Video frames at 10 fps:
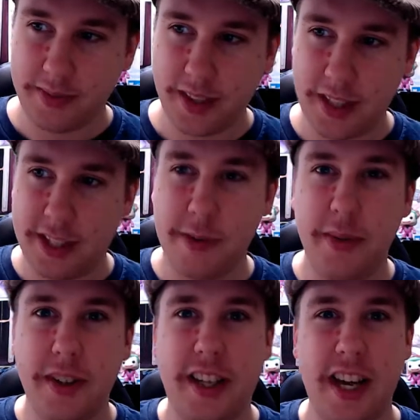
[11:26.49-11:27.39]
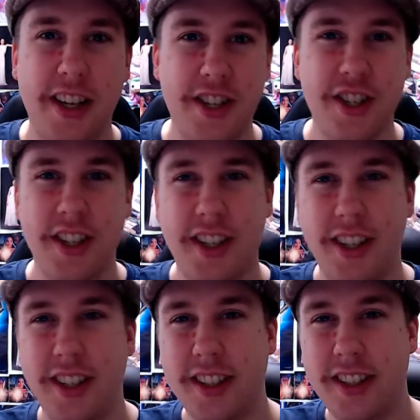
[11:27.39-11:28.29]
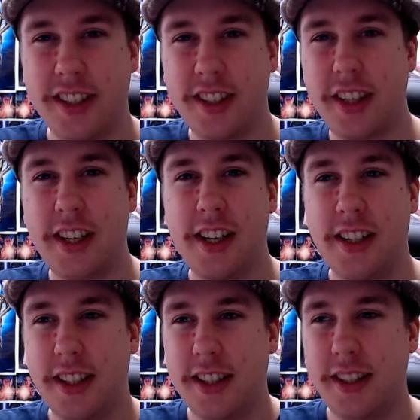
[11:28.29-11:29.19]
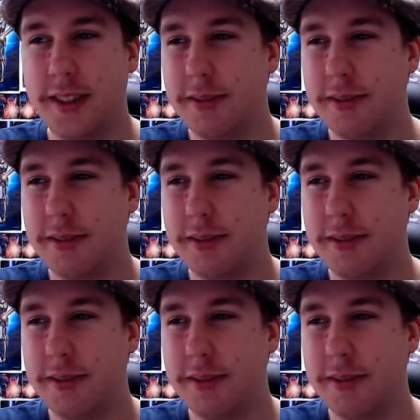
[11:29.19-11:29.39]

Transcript: A communication, like a,